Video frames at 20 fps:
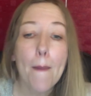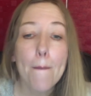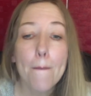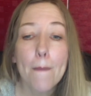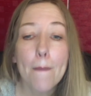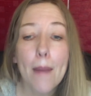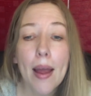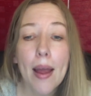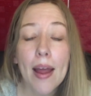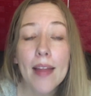
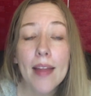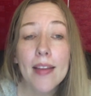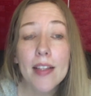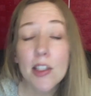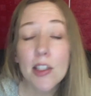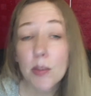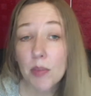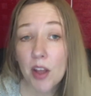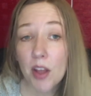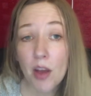And
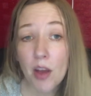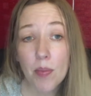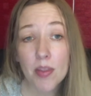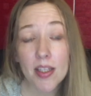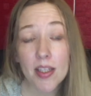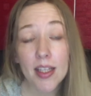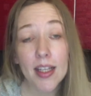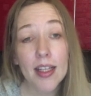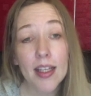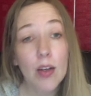sometimes
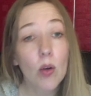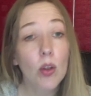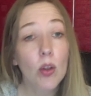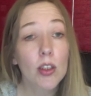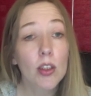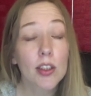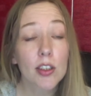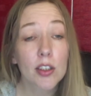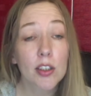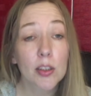it can
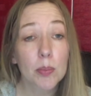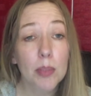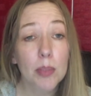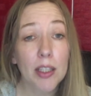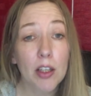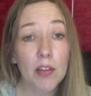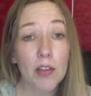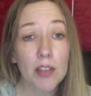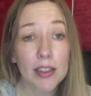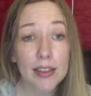also speak
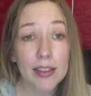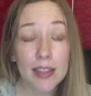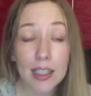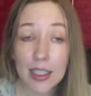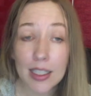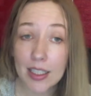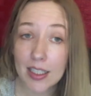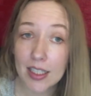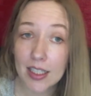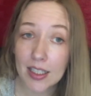of
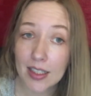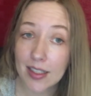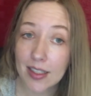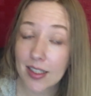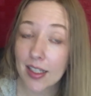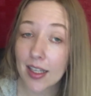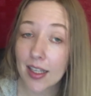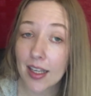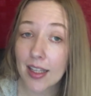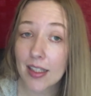addictions,
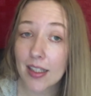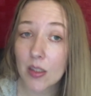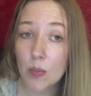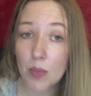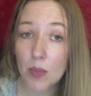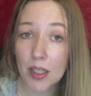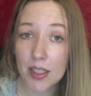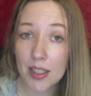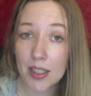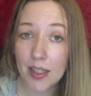
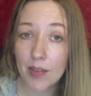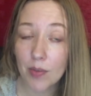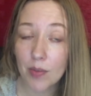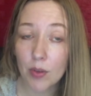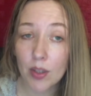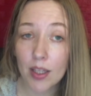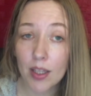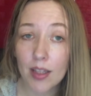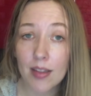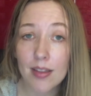especially if you
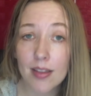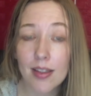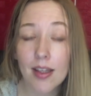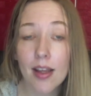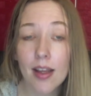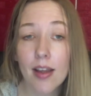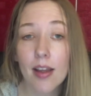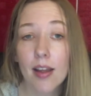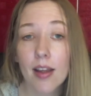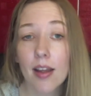get
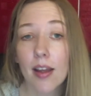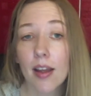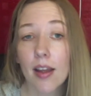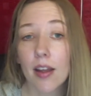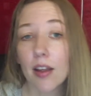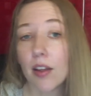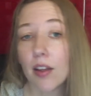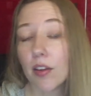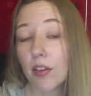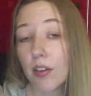
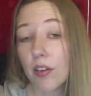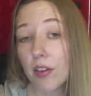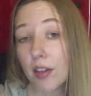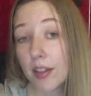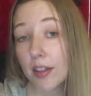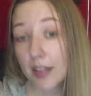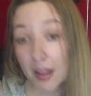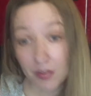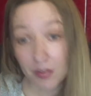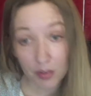the
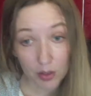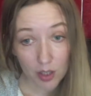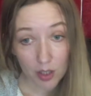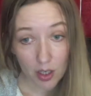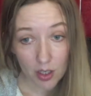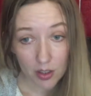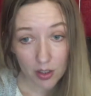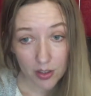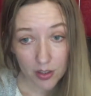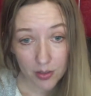Devil
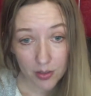card.